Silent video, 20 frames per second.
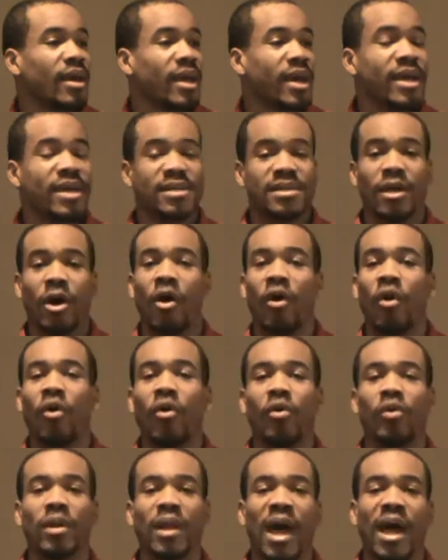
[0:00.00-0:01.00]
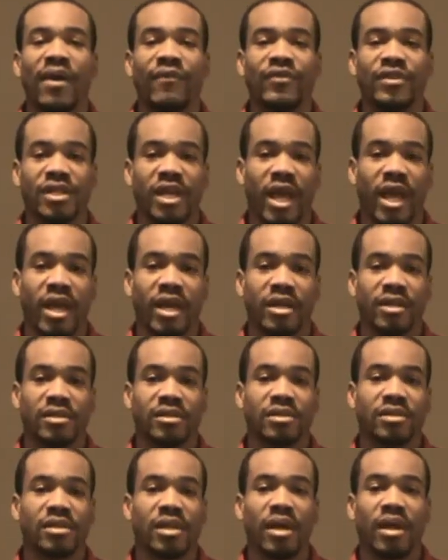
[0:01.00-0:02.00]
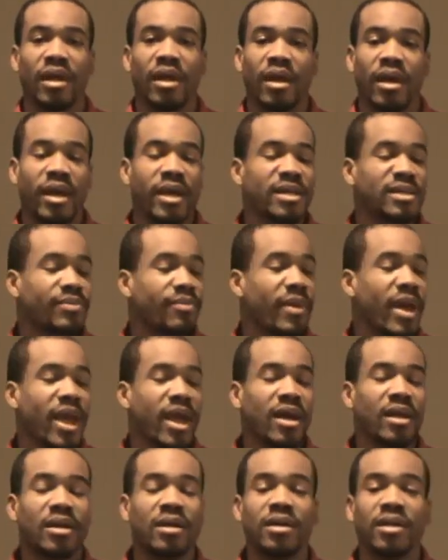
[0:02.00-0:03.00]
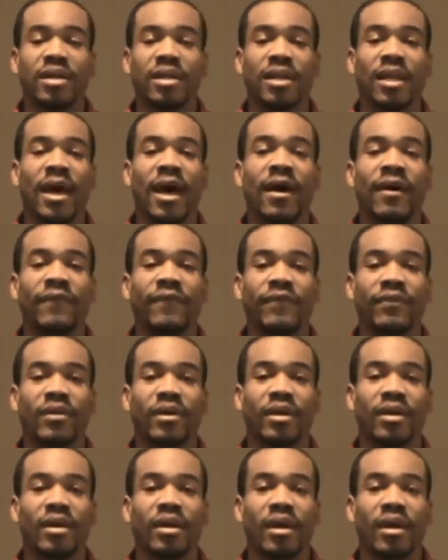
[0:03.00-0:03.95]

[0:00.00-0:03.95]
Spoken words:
his whole life changed. His manhood left.